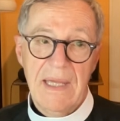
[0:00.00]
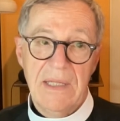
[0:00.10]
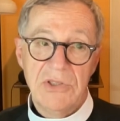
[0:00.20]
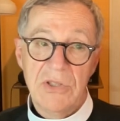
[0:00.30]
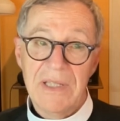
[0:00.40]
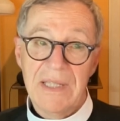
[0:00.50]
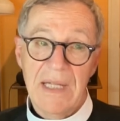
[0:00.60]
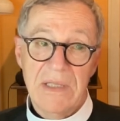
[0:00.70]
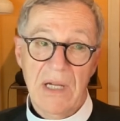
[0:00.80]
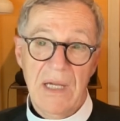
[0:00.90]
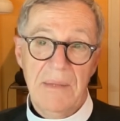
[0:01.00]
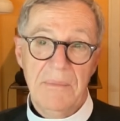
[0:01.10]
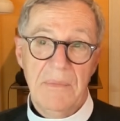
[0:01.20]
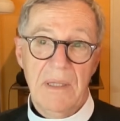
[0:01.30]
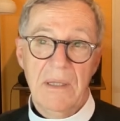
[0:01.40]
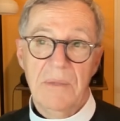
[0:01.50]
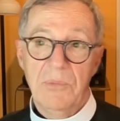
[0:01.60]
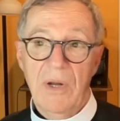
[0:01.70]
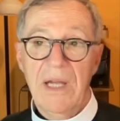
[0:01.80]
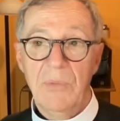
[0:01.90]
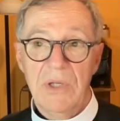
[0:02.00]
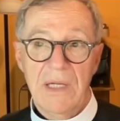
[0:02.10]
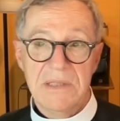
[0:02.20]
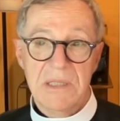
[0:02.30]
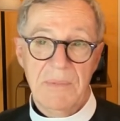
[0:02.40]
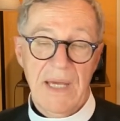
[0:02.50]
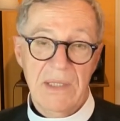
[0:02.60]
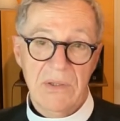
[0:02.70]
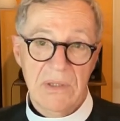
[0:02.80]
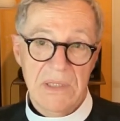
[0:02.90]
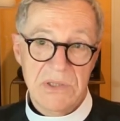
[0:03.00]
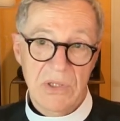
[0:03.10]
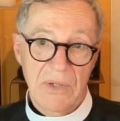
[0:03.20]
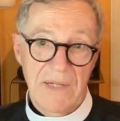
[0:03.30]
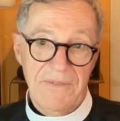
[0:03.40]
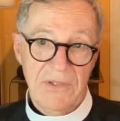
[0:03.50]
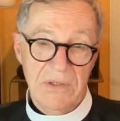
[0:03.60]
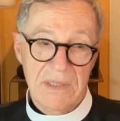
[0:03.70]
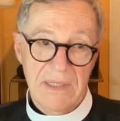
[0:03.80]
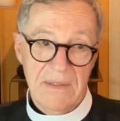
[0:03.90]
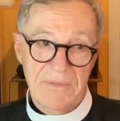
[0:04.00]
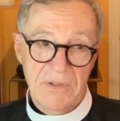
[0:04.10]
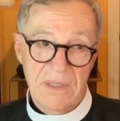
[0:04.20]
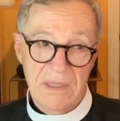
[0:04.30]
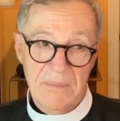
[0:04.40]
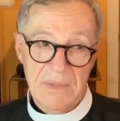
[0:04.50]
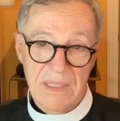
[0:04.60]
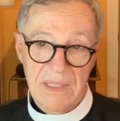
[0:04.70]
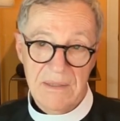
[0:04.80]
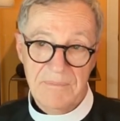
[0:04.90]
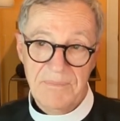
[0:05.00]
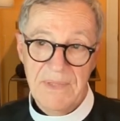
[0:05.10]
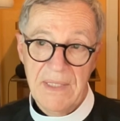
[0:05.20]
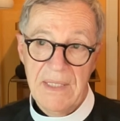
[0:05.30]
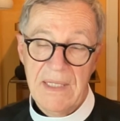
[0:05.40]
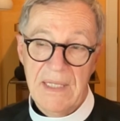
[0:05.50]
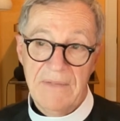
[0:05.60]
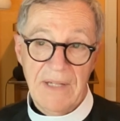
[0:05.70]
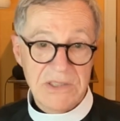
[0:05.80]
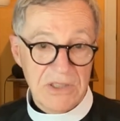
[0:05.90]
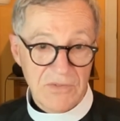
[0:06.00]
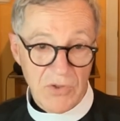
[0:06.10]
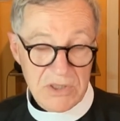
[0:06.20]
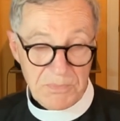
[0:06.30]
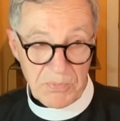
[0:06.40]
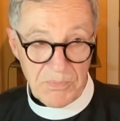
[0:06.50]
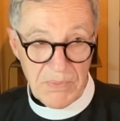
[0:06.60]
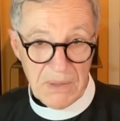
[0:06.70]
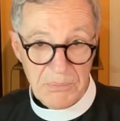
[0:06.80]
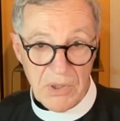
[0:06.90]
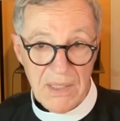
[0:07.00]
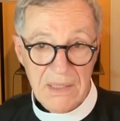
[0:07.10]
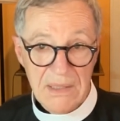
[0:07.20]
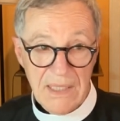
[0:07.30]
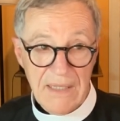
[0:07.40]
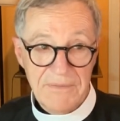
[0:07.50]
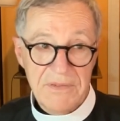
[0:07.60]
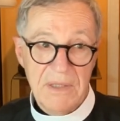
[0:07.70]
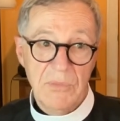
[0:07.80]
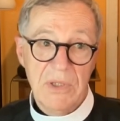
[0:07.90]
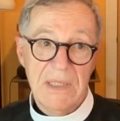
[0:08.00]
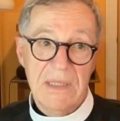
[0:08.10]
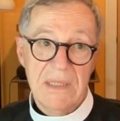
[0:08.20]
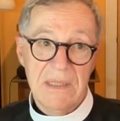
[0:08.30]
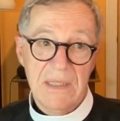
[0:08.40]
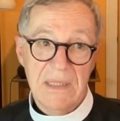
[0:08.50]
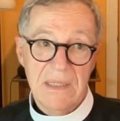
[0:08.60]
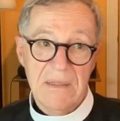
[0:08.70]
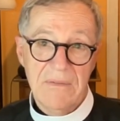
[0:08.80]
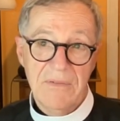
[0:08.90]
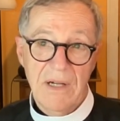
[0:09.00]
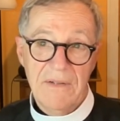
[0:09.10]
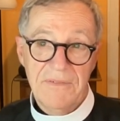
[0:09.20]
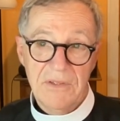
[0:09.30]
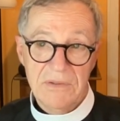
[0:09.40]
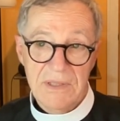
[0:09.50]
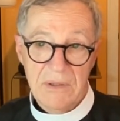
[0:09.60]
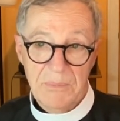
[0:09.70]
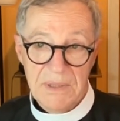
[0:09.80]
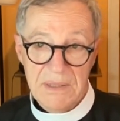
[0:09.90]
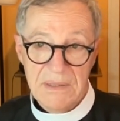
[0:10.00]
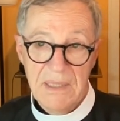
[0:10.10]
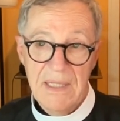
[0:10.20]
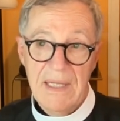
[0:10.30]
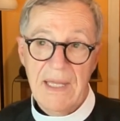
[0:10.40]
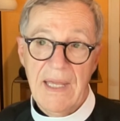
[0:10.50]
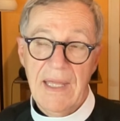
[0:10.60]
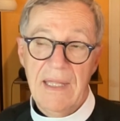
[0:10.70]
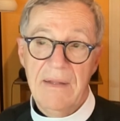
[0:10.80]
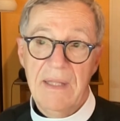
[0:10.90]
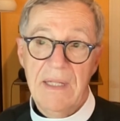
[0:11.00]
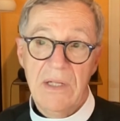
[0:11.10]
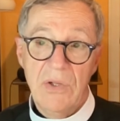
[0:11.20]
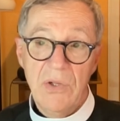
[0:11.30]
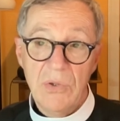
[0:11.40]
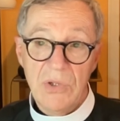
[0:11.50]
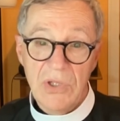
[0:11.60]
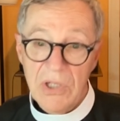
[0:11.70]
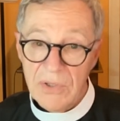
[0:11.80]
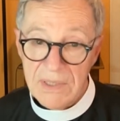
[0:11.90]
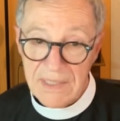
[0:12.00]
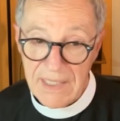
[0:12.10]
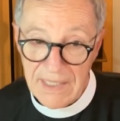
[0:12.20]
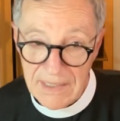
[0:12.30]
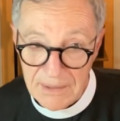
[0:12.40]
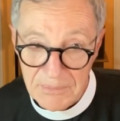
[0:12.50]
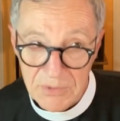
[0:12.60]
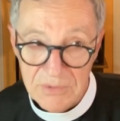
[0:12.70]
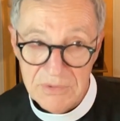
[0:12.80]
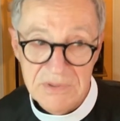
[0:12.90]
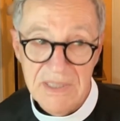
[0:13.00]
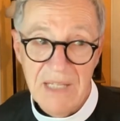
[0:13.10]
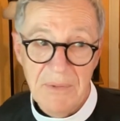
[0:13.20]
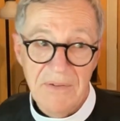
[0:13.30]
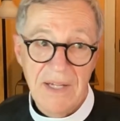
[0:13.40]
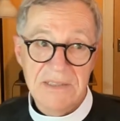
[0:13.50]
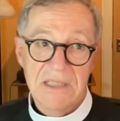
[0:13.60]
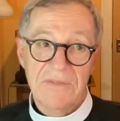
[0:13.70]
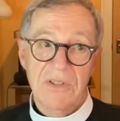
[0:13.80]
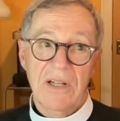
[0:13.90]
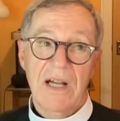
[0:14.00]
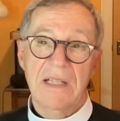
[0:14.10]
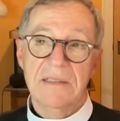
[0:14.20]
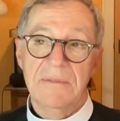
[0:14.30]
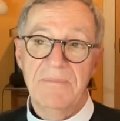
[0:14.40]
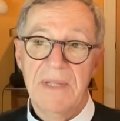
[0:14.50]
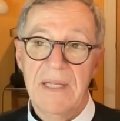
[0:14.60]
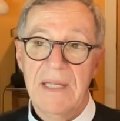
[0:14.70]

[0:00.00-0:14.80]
And during that time, uh, Brian went on sabbatical, and so I filled in for him then. Eventually, of course, uh, Brian left, and when he did leave, I filled in a bit. And then a new curate came, whose name I've actually forgotten,